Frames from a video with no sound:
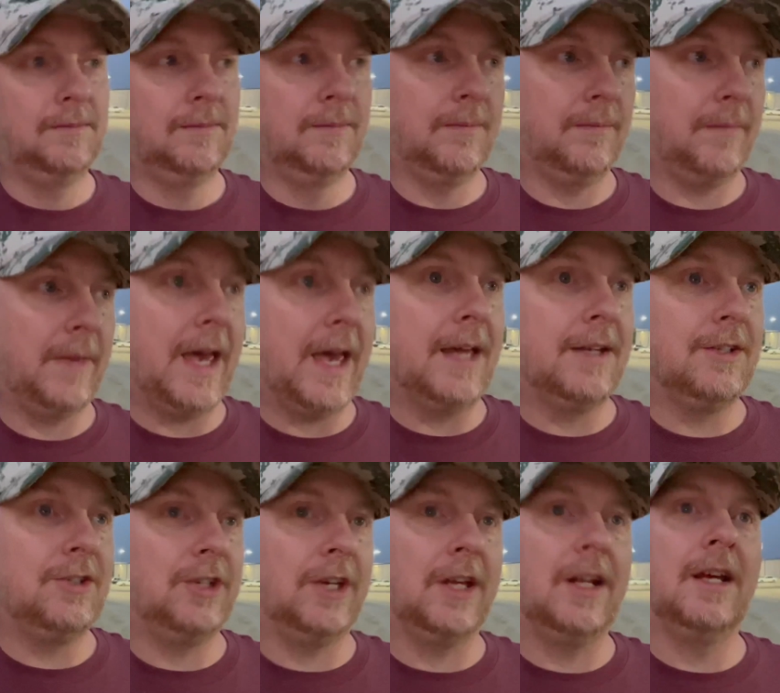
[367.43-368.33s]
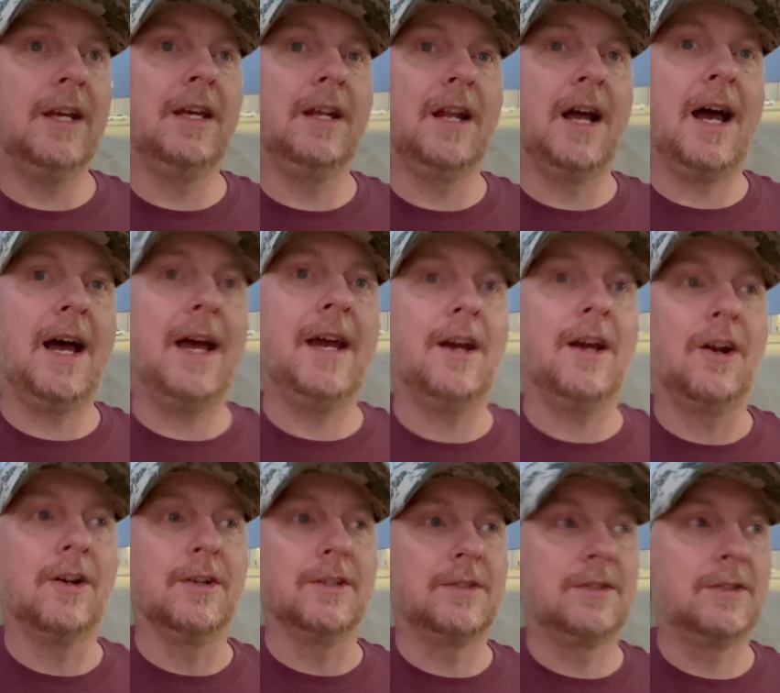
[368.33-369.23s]
Man, Jenna and I
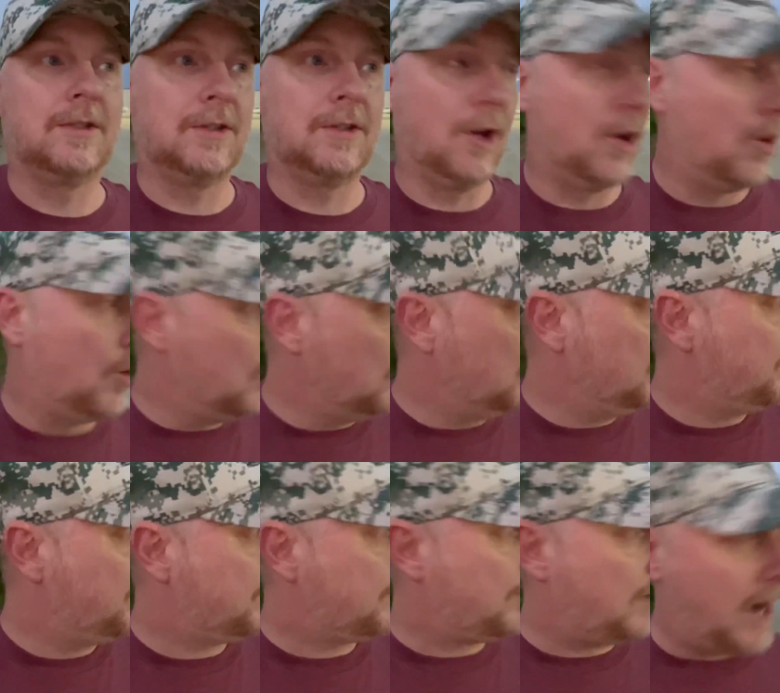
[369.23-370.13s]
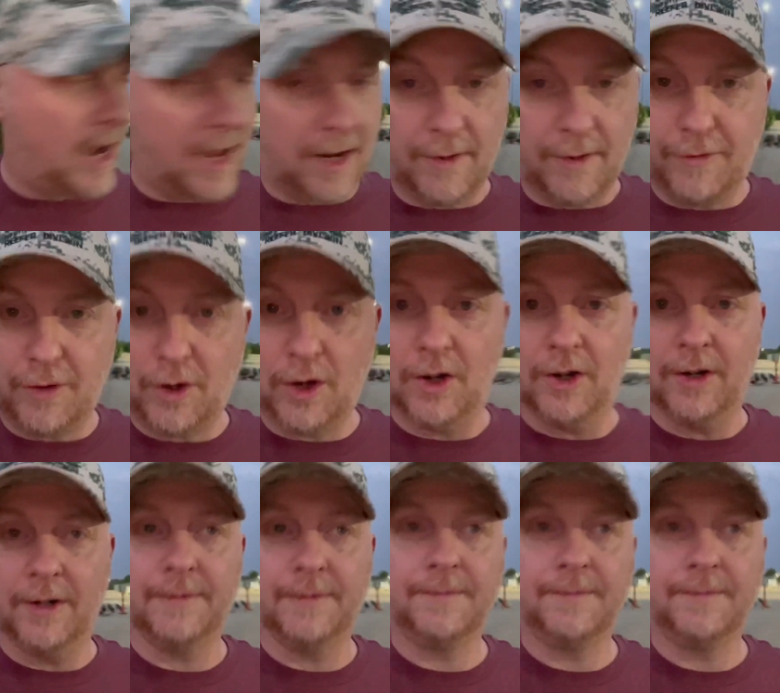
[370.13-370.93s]
are so proud of her.